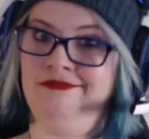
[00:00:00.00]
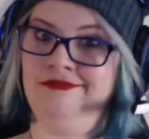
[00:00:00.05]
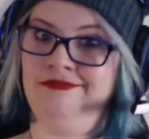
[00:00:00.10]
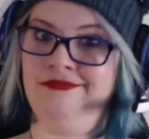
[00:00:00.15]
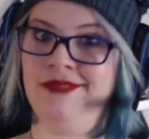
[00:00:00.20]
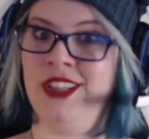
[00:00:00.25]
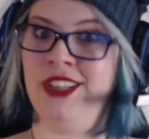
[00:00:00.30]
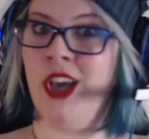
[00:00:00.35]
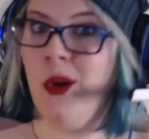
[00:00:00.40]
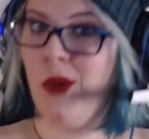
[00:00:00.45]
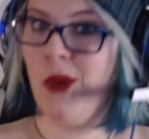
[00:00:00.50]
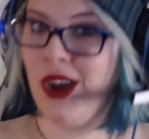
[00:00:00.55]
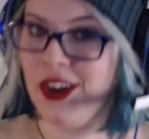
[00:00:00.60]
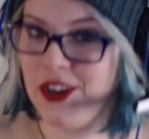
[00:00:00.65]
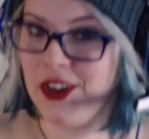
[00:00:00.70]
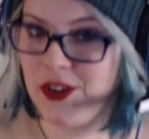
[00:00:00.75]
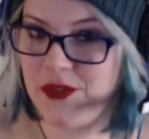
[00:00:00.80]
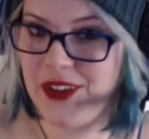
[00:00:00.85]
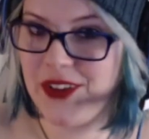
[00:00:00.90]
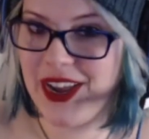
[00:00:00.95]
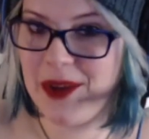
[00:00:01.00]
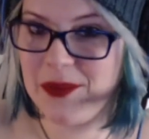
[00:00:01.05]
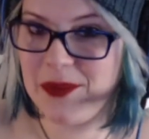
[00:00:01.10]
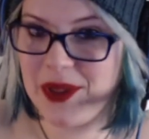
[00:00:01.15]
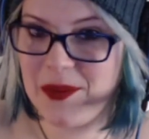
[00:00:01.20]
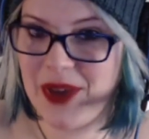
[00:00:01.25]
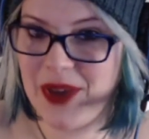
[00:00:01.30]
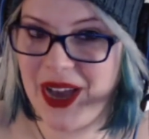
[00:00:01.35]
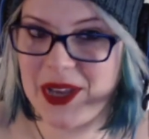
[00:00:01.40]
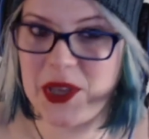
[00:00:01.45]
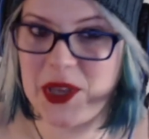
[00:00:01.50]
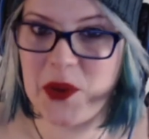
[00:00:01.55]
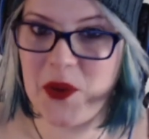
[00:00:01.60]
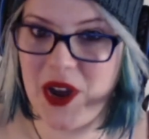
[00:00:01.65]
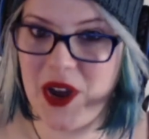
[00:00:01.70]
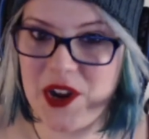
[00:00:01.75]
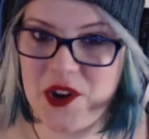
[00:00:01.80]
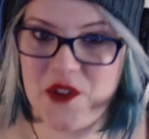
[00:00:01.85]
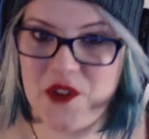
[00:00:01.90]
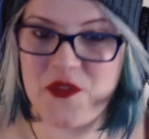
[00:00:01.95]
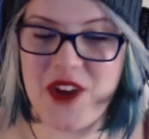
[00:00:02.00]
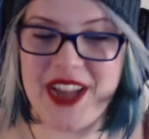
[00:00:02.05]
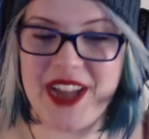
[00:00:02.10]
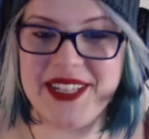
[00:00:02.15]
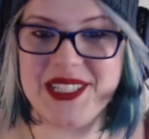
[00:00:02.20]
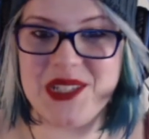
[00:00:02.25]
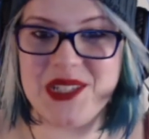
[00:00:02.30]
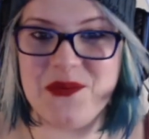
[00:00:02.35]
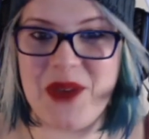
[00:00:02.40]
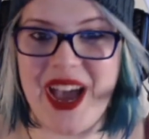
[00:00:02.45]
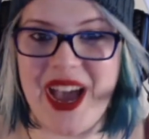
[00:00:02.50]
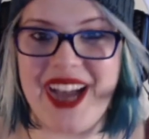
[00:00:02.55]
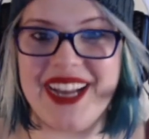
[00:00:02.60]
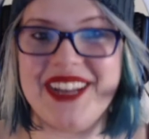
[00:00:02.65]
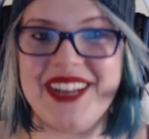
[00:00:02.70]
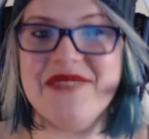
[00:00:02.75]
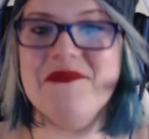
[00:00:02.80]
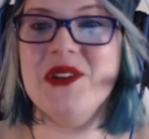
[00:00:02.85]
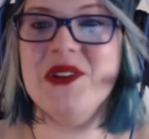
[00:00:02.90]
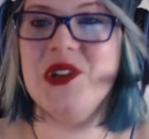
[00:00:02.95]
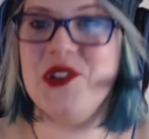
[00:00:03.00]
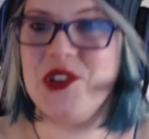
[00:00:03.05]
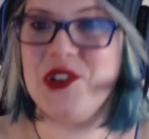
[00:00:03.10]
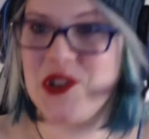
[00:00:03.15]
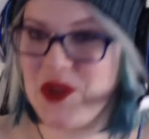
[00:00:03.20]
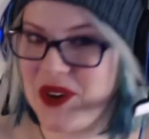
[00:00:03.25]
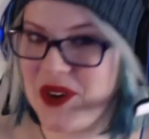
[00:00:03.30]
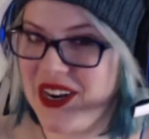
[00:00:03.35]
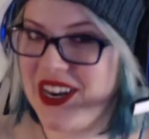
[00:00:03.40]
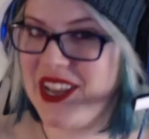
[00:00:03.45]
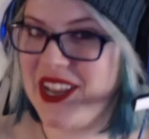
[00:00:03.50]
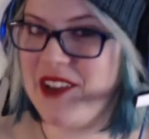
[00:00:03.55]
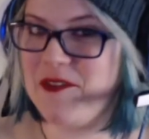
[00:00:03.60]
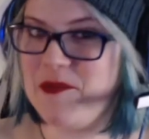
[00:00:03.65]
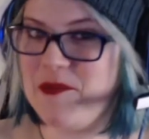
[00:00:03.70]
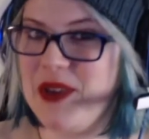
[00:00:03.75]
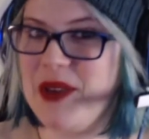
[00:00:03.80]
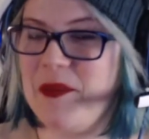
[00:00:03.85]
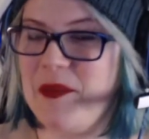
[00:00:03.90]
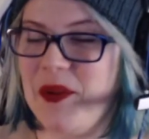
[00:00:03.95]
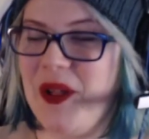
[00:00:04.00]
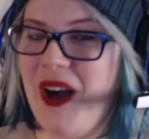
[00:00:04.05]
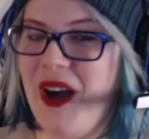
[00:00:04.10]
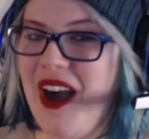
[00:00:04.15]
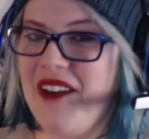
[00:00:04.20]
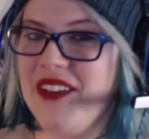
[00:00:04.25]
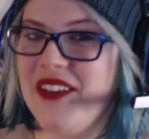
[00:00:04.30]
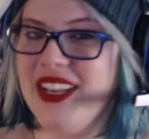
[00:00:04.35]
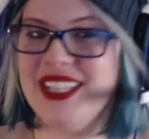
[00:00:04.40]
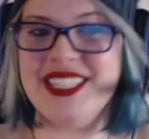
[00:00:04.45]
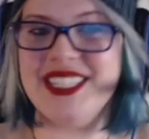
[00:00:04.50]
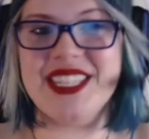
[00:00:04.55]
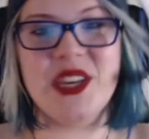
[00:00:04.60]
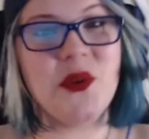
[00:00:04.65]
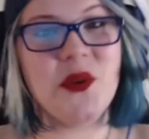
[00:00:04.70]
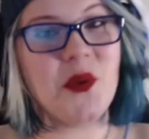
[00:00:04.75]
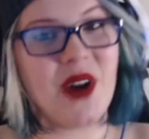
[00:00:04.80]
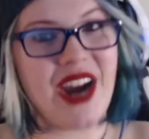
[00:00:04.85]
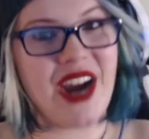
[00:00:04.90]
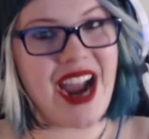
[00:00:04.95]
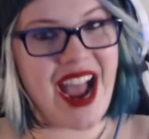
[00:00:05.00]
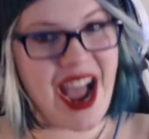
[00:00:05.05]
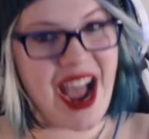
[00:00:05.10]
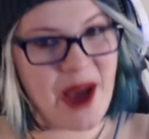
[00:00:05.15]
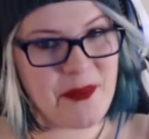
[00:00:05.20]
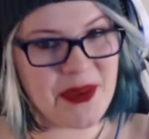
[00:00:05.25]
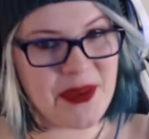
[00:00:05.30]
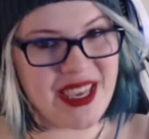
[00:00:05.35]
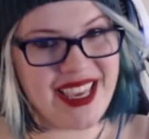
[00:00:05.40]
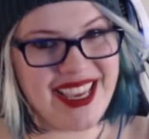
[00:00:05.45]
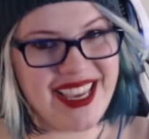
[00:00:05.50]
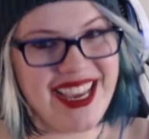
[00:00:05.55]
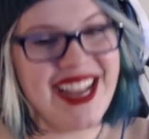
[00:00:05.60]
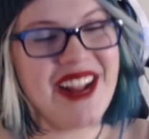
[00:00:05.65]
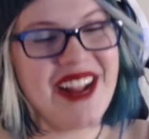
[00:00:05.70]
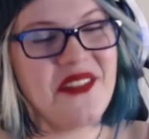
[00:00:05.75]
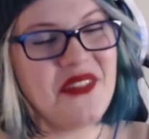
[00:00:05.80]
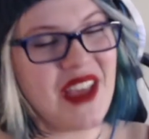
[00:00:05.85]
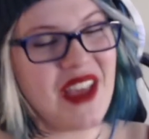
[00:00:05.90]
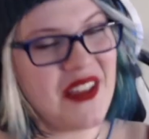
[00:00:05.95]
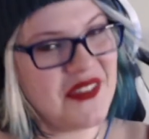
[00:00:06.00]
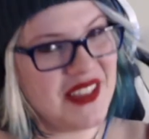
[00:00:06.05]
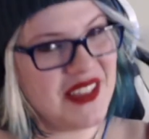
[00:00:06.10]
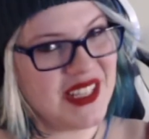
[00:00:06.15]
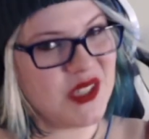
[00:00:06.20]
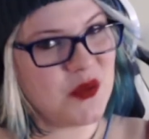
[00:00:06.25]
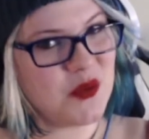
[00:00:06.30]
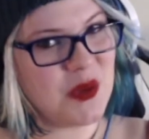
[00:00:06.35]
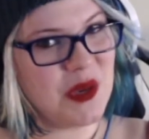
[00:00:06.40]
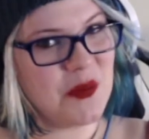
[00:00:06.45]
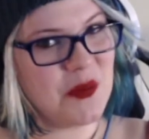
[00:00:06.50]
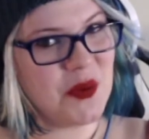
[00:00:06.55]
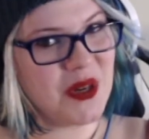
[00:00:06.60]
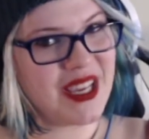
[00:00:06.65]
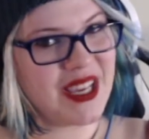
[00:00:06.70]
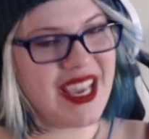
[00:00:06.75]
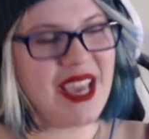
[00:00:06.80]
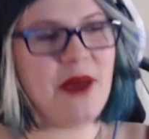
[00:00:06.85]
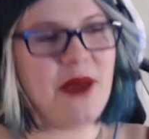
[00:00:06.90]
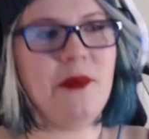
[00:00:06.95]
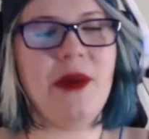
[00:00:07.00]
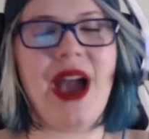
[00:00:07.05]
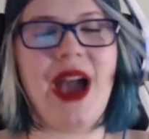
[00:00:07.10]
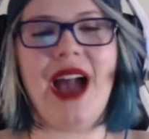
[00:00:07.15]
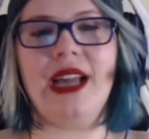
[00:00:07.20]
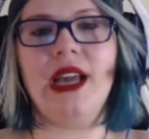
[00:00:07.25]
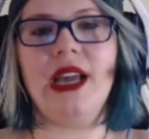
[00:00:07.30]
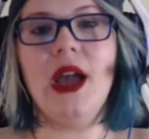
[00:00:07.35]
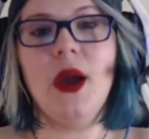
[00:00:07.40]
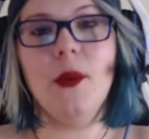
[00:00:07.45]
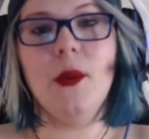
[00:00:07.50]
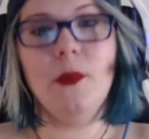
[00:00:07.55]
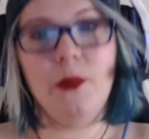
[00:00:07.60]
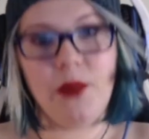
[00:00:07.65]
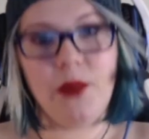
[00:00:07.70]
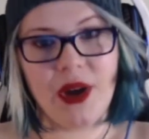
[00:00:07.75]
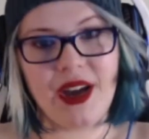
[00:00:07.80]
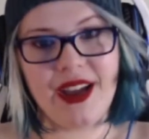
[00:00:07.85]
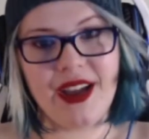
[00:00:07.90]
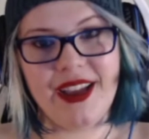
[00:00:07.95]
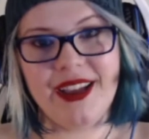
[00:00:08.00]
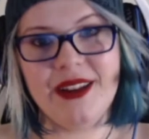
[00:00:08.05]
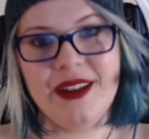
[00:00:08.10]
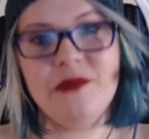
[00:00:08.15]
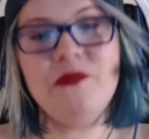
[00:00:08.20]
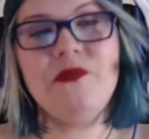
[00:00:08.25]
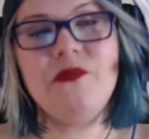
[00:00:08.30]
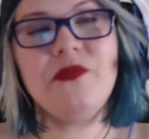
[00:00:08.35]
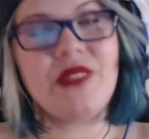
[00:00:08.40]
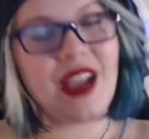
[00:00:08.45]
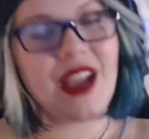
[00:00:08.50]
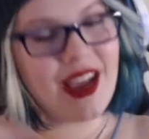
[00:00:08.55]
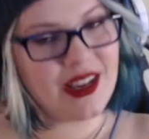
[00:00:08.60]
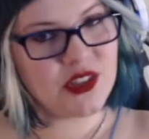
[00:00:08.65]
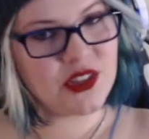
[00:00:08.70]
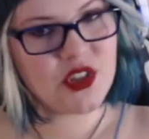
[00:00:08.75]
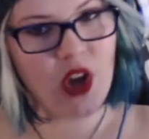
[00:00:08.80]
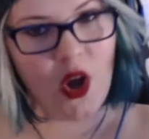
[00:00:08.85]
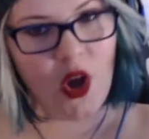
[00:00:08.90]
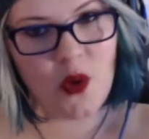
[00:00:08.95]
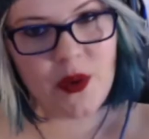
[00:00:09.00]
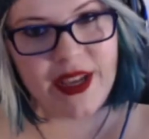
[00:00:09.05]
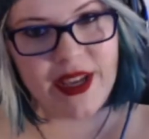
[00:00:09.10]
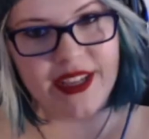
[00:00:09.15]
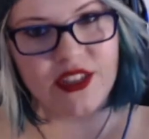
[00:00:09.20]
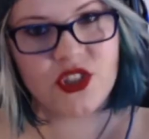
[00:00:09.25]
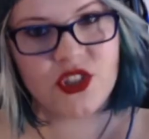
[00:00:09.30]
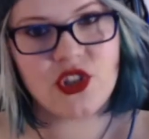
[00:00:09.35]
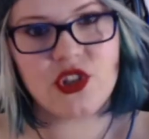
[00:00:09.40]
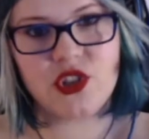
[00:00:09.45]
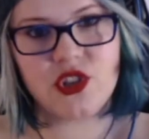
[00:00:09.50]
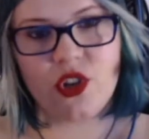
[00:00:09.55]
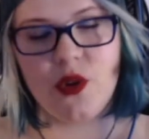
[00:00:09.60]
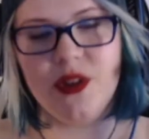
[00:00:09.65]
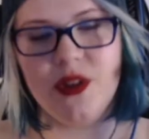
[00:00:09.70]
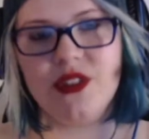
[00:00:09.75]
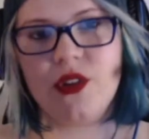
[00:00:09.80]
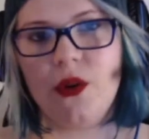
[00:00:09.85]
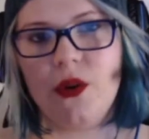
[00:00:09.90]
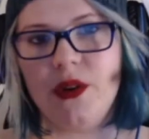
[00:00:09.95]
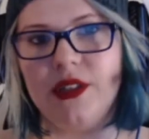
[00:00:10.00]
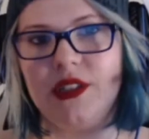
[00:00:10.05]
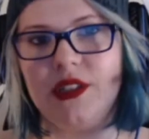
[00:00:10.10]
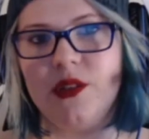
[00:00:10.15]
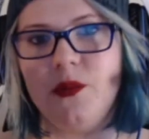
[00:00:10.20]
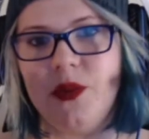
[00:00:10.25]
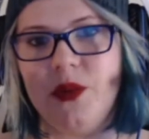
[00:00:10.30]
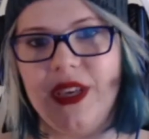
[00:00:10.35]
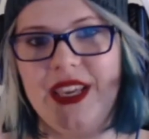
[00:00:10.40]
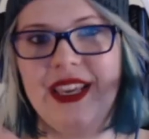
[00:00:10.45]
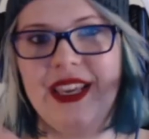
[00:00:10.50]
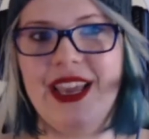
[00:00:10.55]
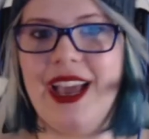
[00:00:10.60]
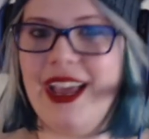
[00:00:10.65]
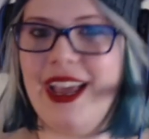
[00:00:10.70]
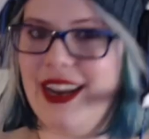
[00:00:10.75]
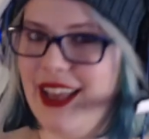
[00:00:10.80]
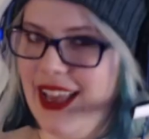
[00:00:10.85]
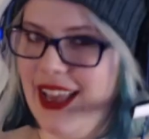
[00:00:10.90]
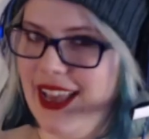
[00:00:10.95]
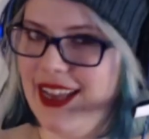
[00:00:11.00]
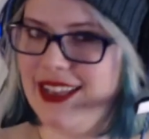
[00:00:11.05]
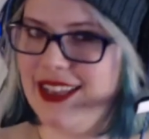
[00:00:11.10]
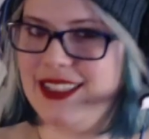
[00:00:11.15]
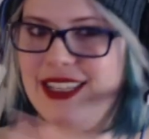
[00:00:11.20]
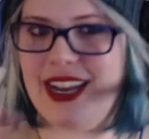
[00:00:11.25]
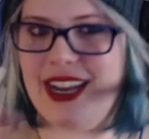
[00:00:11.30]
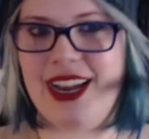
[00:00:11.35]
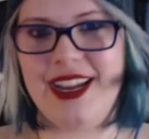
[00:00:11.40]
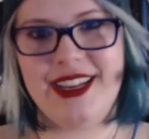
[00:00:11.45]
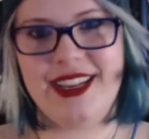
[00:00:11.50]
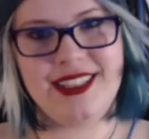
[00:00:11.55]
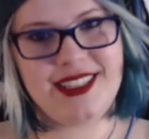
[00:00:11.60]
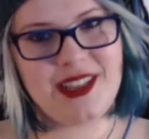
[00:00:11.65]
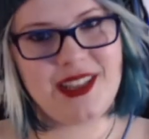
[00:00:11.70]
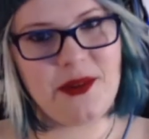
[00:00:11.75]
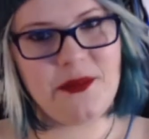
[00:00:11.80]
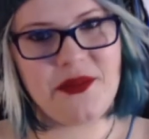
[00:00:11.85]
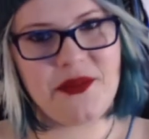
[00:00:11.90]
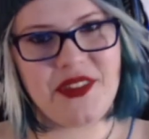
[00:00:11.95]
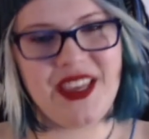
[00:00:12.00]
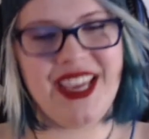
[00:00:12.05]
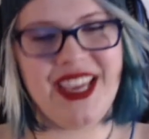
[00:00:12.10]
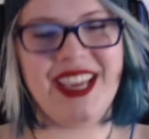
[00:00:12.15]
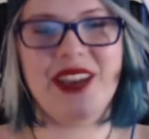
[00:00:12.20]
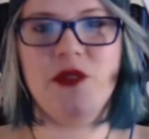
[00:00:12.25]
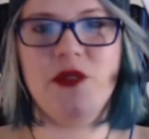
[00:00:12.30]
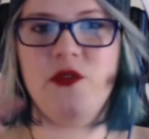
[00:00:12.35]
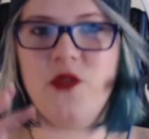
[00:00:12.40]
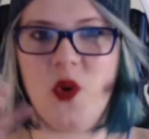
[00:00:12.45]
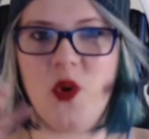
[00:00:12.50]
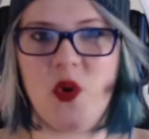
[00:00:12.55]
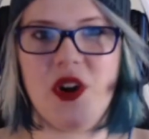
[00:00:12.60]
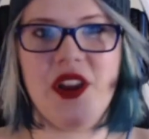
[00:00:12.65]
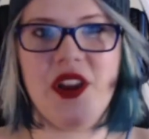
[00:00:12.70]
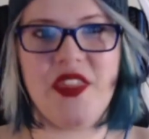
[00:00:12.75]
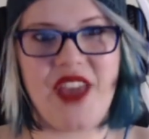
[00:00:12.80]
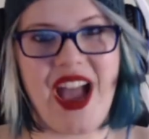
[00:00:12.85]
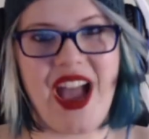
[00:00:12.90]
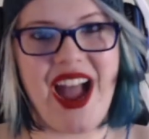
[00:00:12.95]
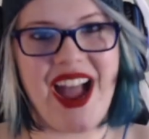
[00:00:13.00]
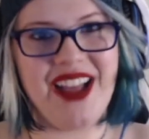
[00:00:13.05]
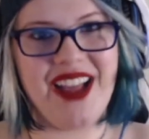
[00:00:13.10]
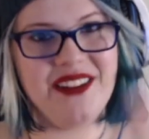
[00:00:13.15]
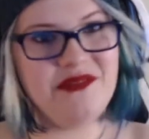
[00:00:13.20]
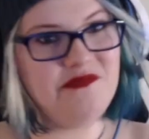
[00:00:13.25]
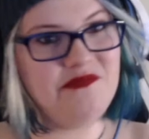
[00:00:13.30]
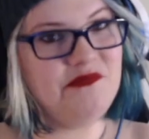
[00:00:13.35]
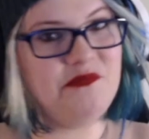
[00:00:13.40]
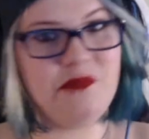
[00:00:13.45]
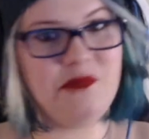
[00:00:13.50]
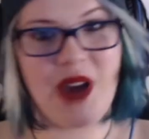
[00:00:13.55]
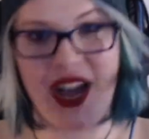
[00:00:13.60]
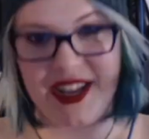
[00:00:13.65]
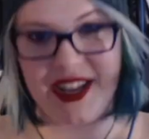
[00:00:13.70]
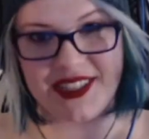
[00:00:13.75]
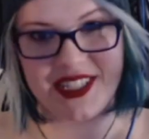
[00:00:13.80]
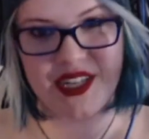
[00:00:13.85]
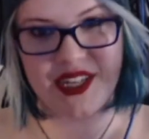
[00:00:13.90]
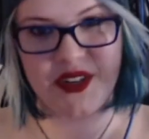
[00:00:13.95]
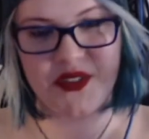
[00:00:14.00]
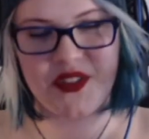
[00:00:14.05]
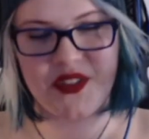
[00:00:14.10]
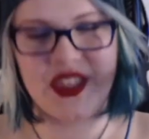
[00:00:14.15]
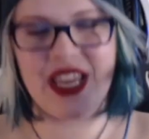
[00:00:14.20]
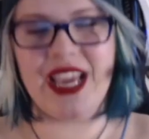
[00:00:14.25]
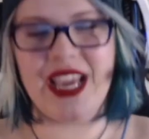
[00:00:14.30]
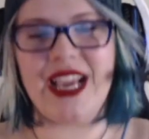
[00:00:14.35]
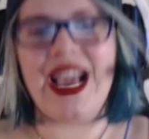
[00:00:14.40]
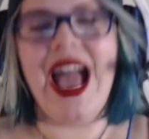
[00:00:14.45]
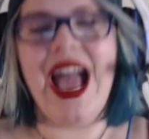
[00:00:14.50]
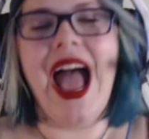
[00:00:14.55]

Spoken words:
you want your family back, you want your friends back. A majority of people, obviously, were happy that these people came back, but as always, there's always going to be an anti-something for that positive thing,